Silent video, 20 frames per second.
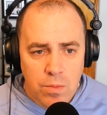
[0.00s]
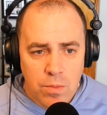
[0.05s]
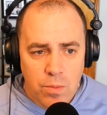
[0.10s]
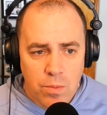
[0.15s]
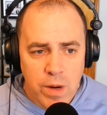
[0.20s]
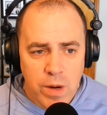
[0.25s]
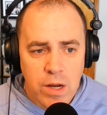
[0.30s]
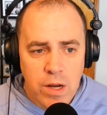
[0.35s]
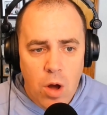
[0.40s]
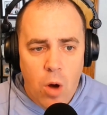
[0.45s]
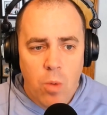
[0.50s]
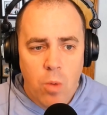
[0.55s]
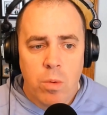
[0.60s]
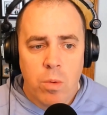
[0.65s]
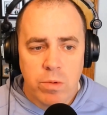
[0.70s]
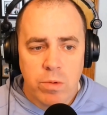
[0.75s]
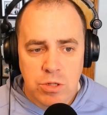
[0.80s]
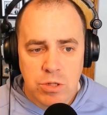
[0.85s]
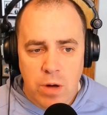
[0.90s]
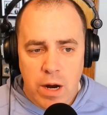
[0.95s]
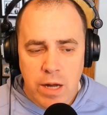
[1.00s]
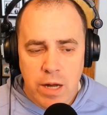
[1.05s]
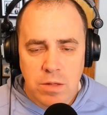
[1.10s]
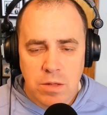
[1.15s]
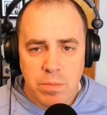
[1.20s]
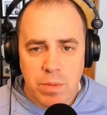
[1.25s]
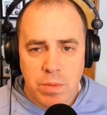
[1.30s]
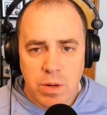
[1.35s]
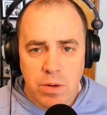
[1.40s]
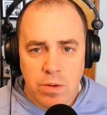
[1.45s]
we know what we're trying
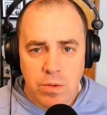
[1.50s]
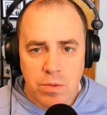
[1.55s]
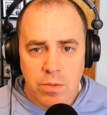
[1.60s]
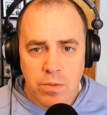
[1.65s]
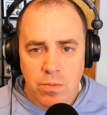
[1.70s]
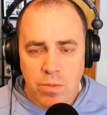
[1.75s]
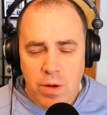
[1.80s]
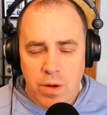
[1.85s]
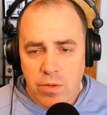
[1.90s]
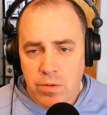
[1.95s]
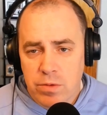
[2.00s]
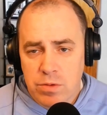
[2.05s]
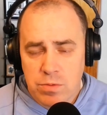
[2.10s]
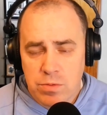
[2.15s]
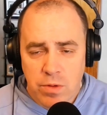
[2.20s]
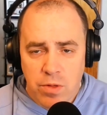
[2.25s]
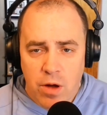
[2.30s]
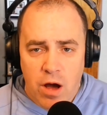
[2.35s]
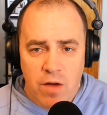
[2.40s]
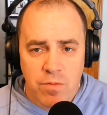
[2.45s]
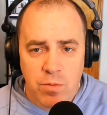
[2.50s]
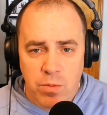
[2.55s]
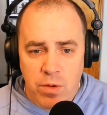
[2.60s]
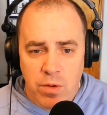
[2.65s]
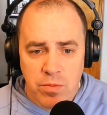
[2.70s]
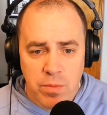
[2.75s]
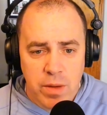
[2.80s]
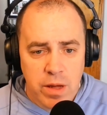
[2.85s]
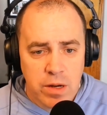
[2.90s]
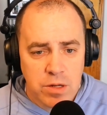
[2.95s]
to build, whether it's with Hoffman
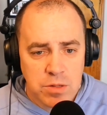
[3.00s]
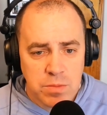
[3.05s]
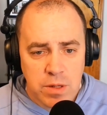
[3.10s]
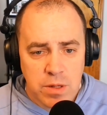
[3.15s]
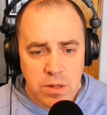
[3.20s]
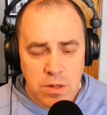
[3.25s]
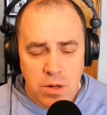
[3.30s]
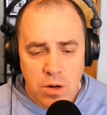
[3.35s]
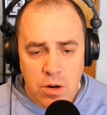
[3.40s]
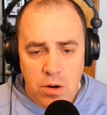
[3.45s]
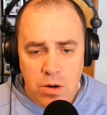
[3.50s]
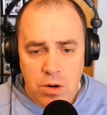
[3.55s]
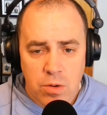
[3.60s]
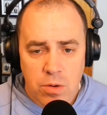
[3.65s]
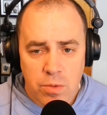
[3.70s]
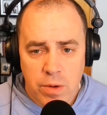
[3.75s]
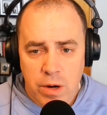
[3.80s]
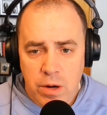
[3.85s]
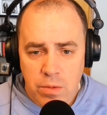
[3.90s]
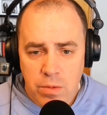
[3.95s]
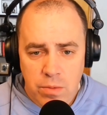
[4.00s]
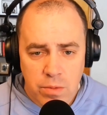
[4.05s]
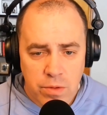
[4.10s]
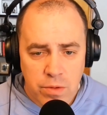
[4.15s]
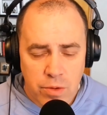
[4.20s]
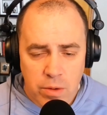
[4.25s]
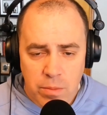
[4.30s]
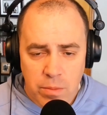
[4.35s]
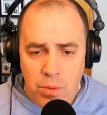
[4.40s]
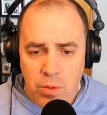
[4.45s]
Wealth Management, her career,
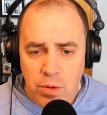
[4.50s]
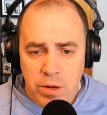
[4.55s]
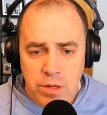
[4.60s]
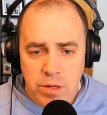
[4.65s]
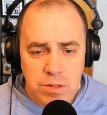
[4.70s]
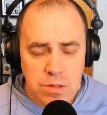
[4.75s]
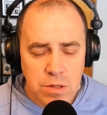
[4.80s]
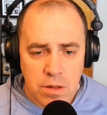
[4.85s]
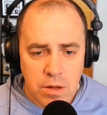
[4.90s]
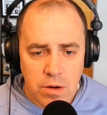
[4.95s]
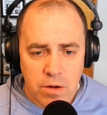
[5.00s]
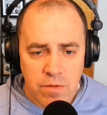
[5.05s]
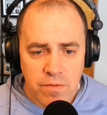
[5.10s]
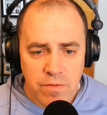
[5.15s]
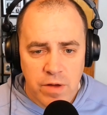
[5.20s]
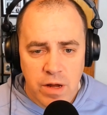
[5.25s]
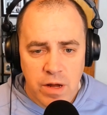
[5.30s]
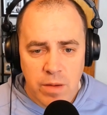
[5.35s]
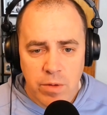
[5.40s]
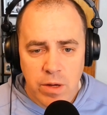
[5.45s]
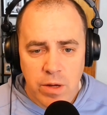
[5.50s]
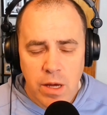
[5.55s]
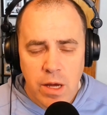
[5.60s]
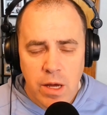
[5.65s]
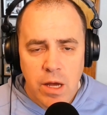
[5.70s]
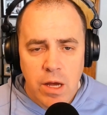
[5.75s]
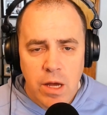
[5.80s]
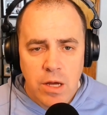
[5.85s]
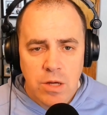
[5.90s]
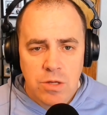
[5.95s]
with our boys and our family.
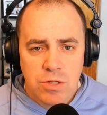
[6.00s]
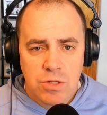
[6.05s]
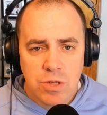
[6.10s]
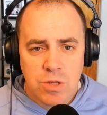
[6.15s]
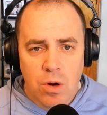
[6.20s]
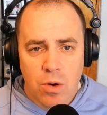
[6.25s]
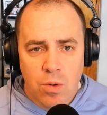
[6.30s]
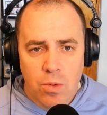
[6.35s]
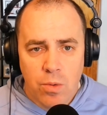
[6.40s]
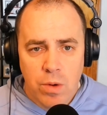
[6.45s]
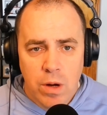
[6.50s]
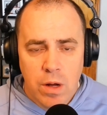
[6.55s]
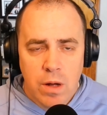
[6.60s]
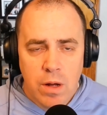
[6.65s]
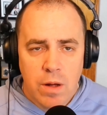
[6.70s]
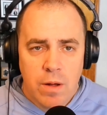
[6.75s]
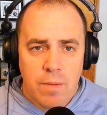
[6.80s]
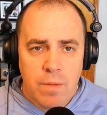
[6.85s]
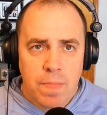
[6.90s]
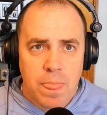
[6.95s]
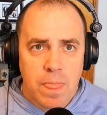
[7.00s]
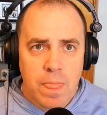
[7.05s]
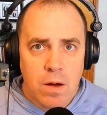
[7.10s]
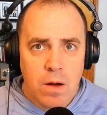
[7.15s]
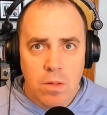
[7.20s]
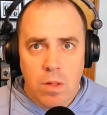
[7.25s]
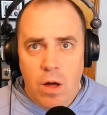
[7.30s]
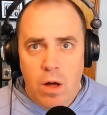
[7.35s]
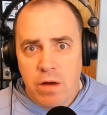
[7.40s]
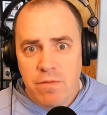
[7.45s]
So
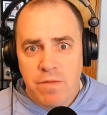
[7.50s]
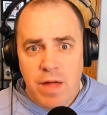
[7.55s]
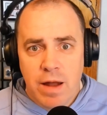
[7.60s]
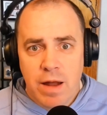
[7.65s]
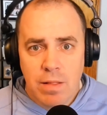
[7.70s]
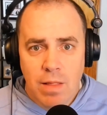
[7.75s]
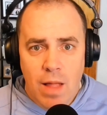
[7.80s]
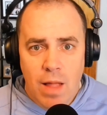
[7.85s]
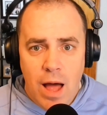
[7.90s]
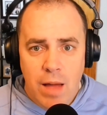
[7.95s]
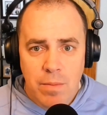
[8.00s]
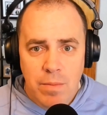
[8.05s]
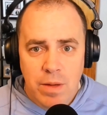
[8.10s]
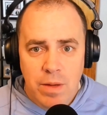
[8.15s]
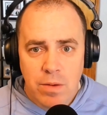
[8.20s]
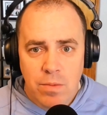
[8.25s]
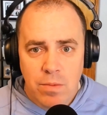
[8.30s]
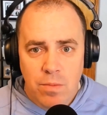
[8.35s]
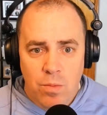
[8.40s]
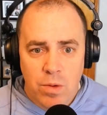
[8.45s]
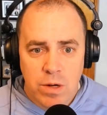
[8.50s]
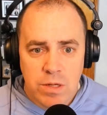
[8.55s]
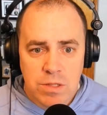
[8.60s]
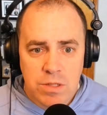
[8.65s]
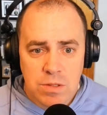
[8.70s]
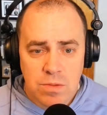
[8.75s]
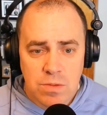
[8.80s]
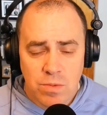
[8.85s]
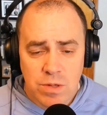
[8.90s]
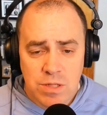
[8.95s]
a lot of that alignment
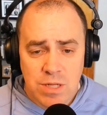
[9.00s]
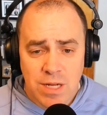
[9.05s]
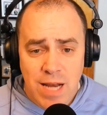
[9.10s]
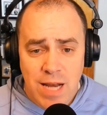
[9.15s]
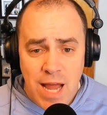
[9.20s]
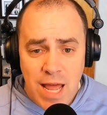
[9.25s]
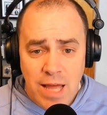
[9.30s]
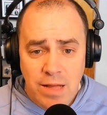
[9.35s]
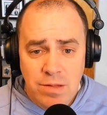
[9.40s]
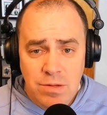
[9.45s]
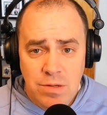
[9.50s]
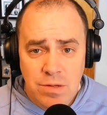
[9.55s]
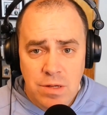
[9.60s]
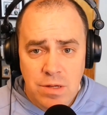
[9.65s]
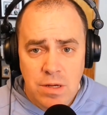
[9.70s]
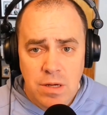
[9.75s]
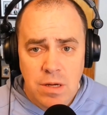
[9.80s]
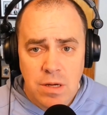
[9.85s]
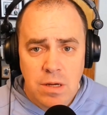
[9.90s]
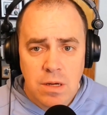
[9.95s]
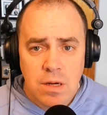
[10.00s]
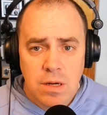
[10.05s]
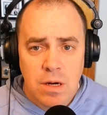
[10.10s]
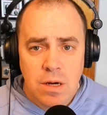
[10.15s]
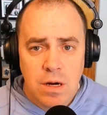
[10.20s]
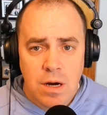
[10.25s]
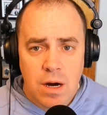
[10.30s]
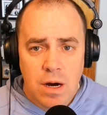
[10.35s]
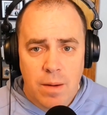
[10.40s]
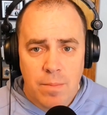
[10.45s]
was innate.
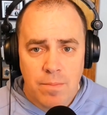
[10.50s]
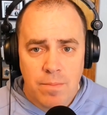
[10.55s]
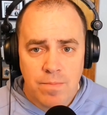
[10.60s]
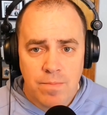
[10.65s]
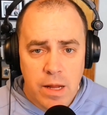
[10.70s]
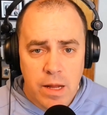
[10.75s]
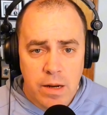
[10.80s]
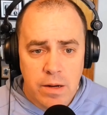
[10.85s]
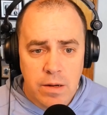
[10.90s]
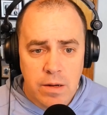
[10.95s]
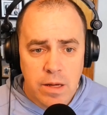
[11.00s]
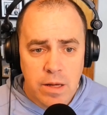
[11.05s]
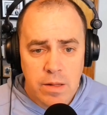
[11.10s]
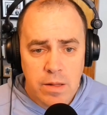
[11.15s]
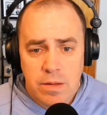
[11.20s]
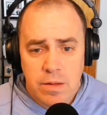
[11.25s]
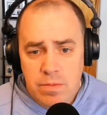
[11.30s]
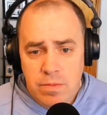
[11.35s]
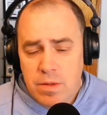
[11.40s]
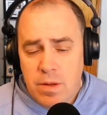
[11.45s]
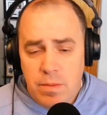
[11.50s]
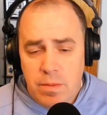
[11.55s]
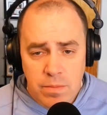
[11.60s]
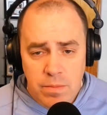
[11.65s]
And I